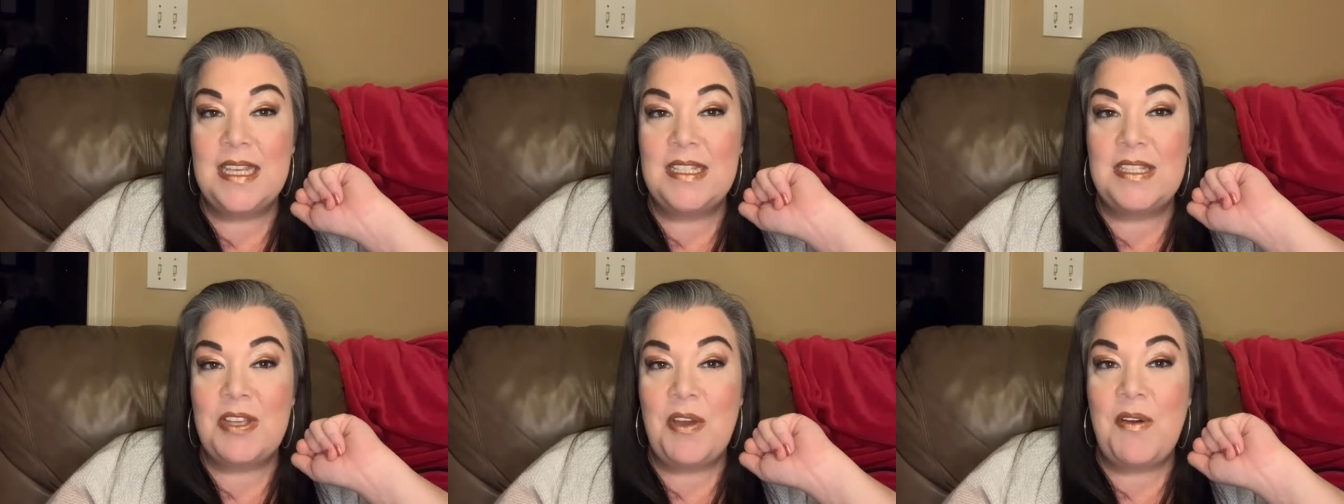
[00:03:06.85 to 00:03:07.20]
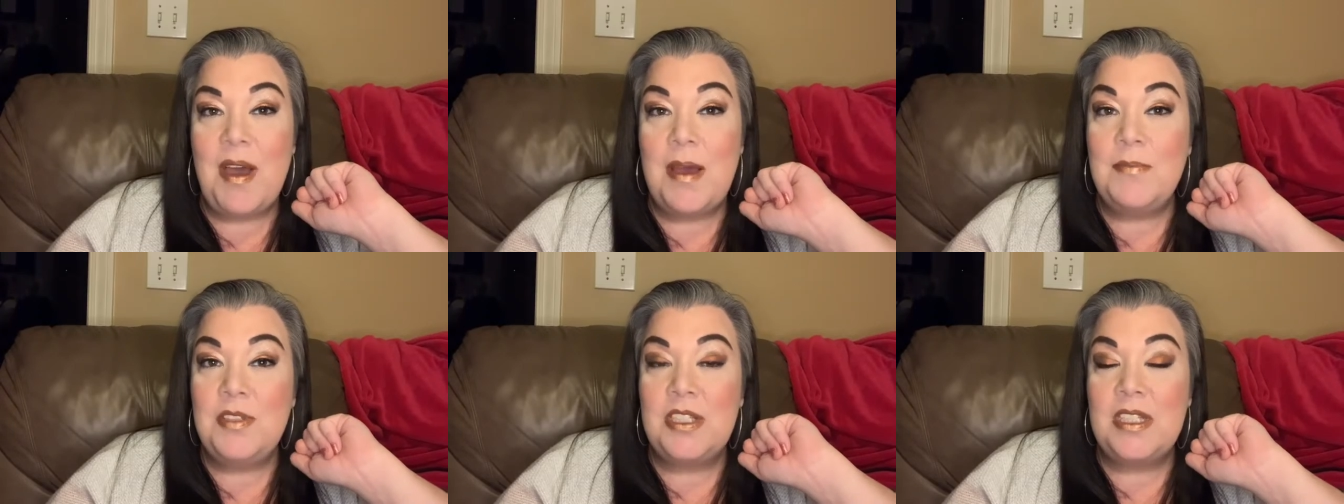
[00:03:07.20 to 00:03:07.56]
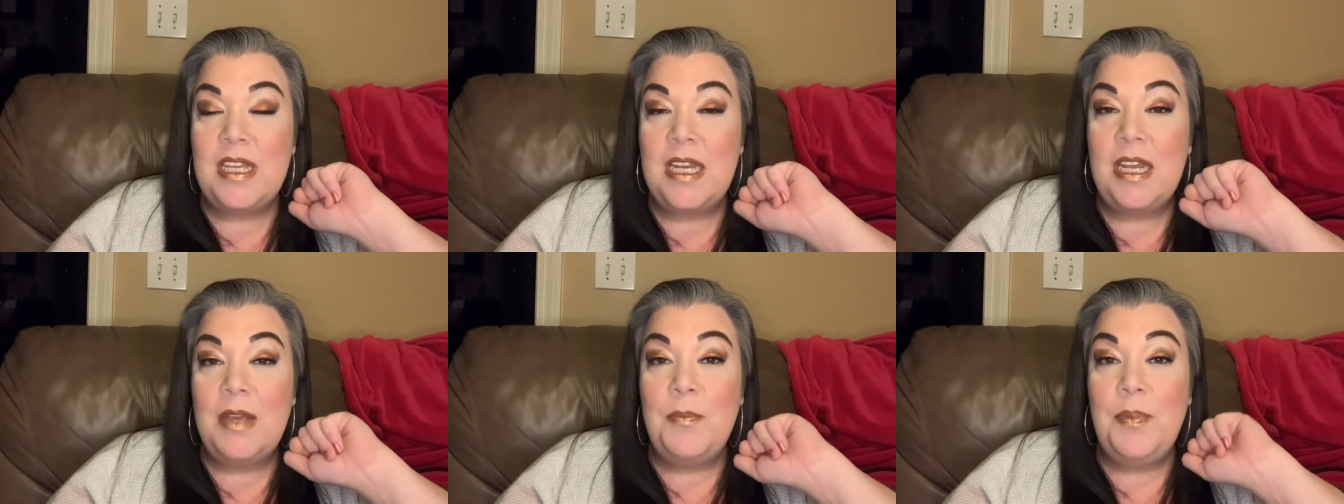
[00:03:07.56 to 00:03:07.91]
So I'm just
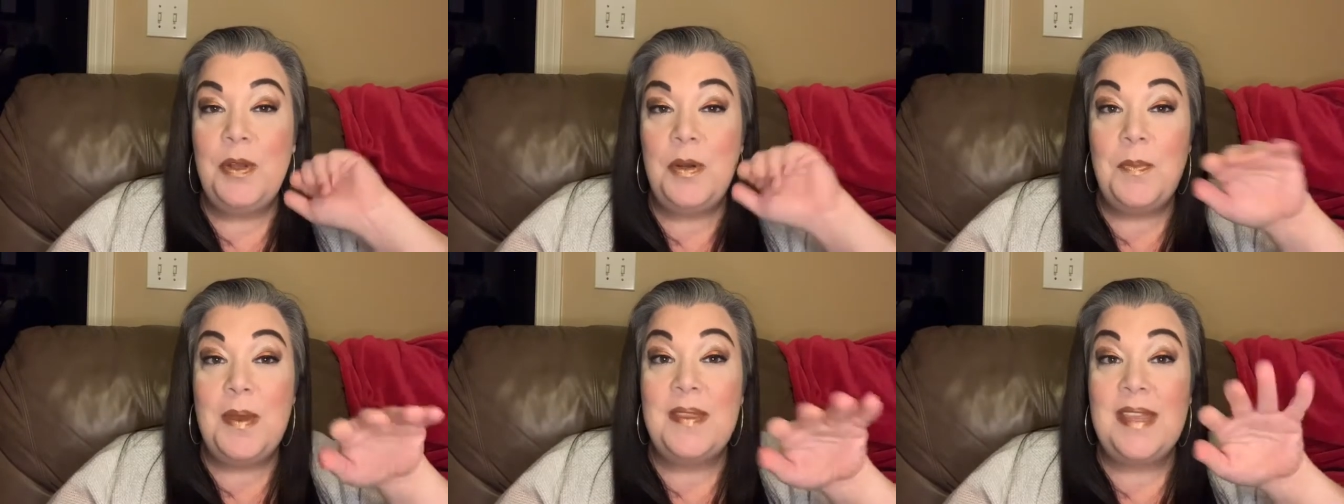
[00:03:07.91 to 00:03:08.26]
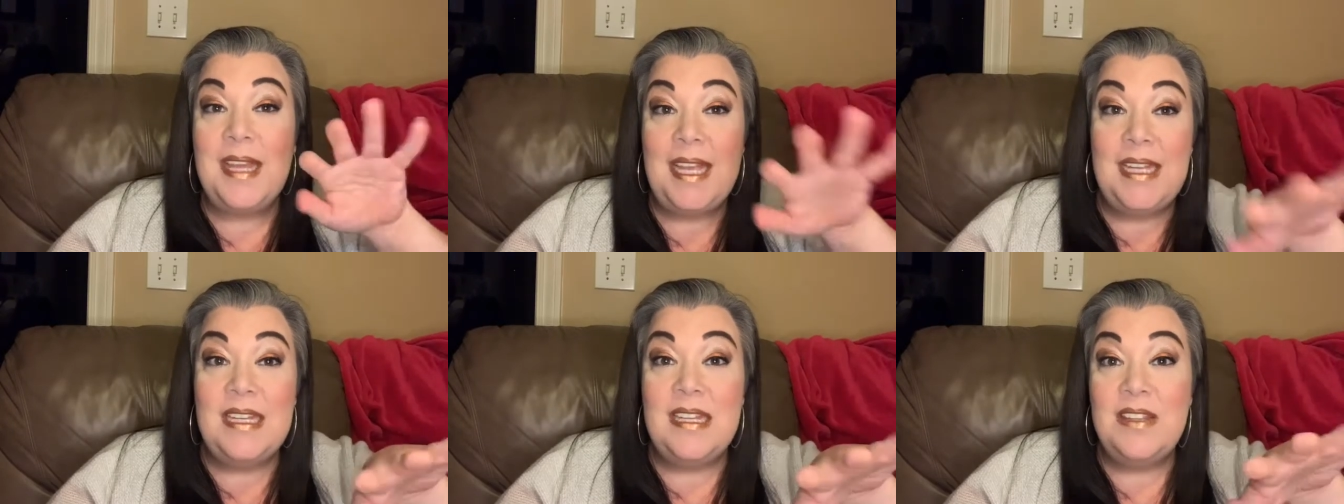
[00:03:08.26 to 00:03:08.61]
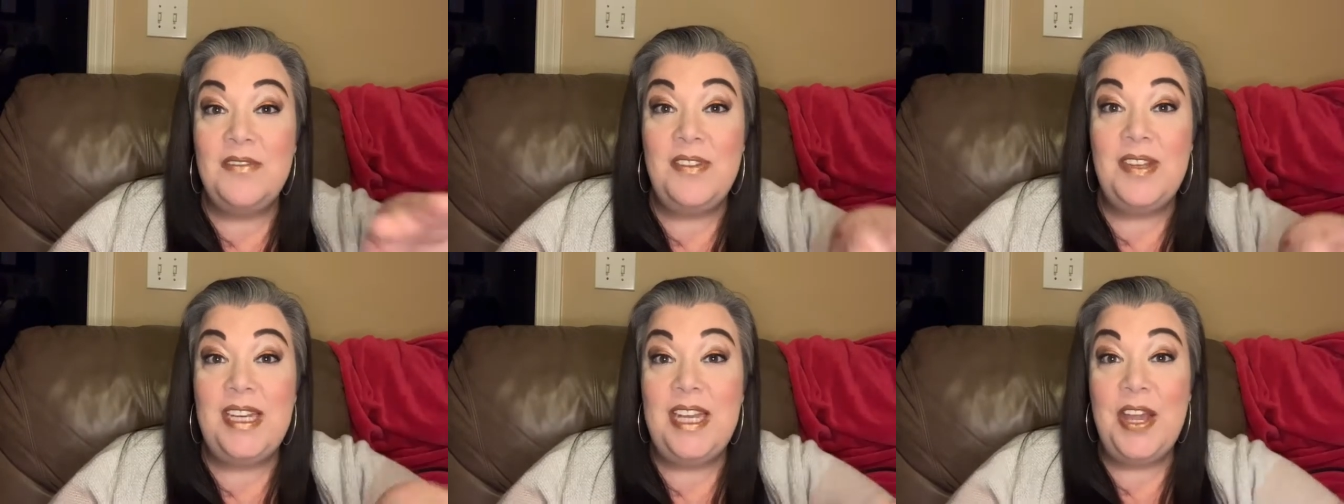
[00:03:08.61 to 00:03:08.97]
gonna put them at the end of the
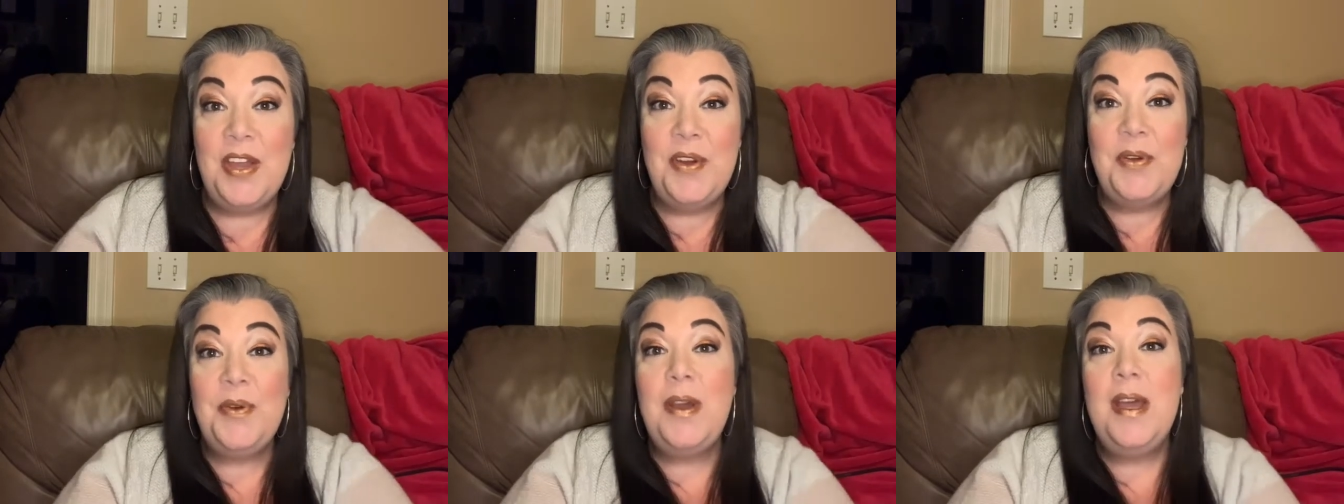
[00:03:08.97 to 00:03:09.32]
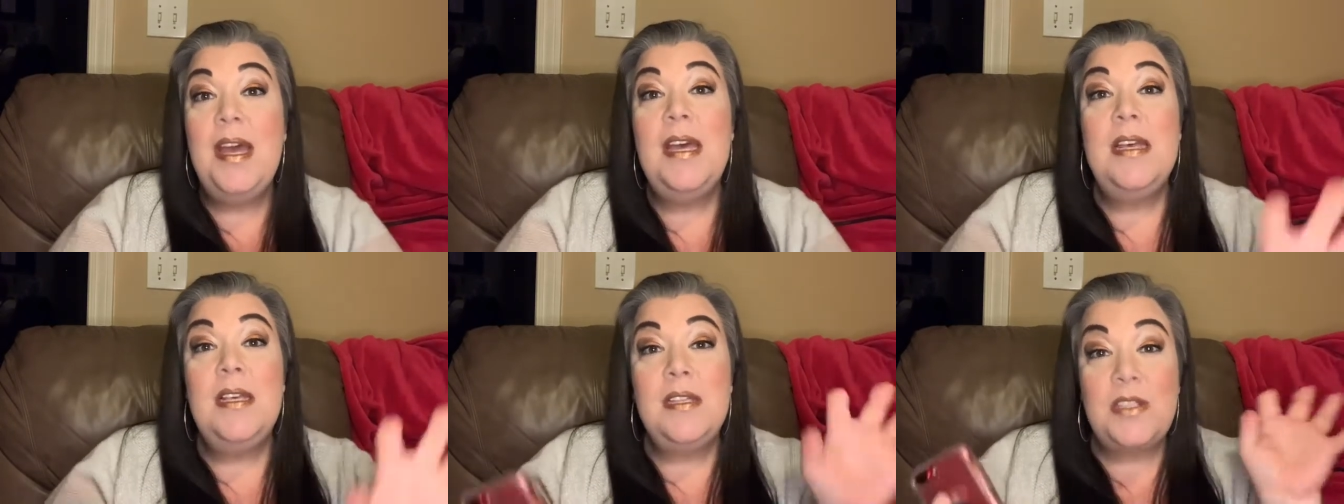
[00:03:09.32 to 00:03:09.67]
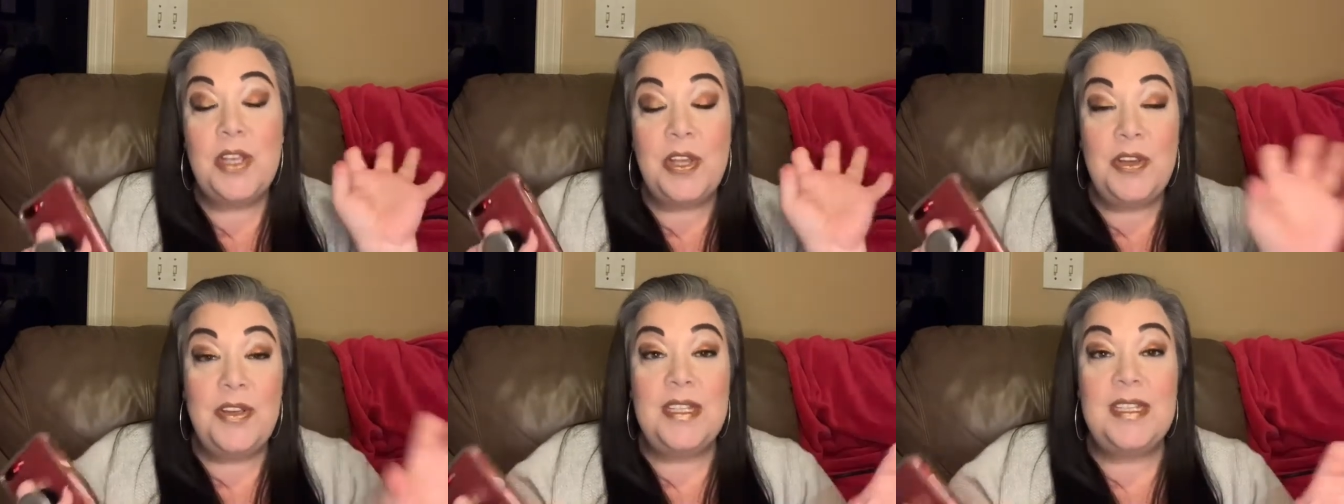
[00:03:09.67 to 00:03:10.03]
video
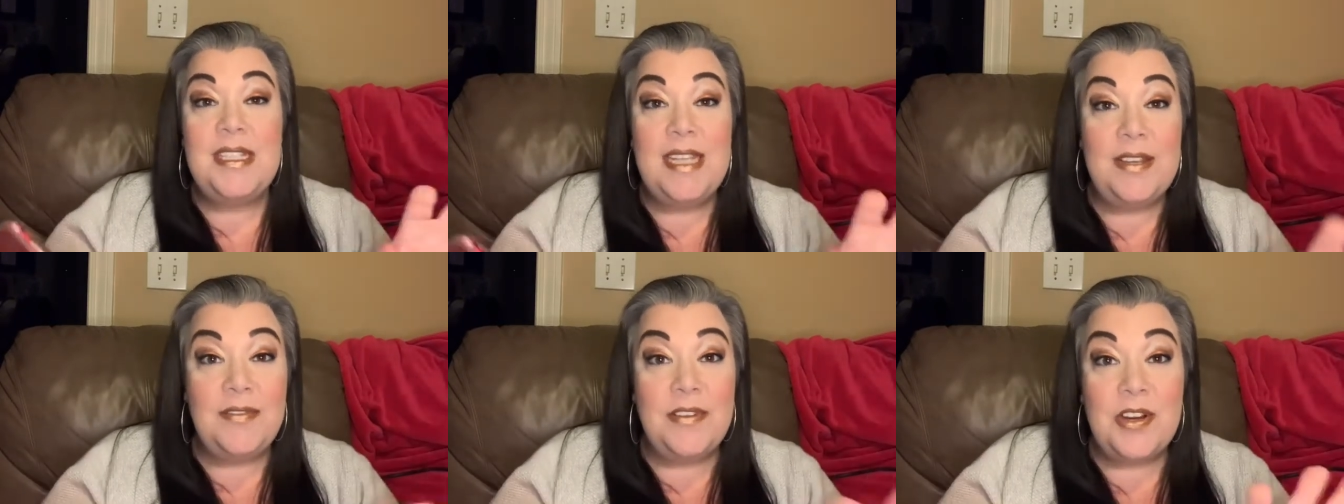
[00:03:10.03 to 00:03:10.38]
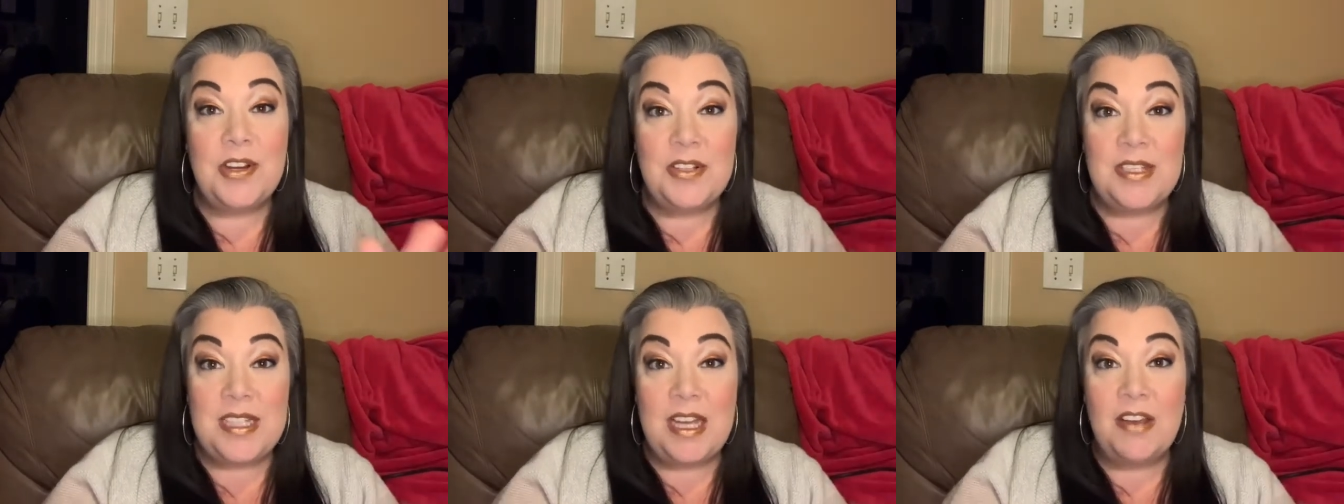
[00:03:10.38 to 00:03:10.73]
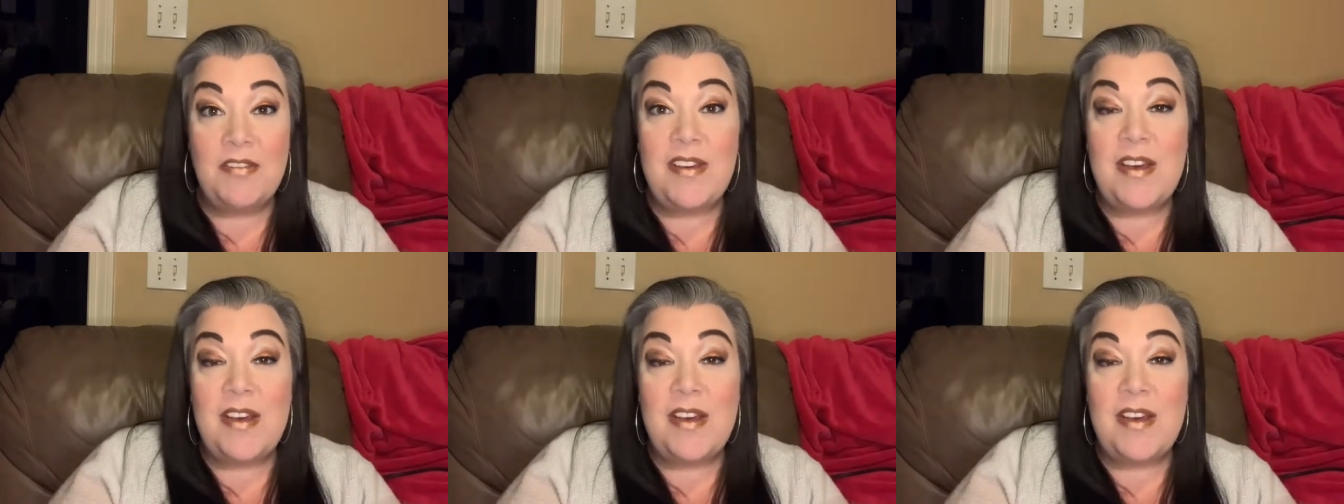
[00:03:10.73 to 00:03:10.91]
so you can see for yourself.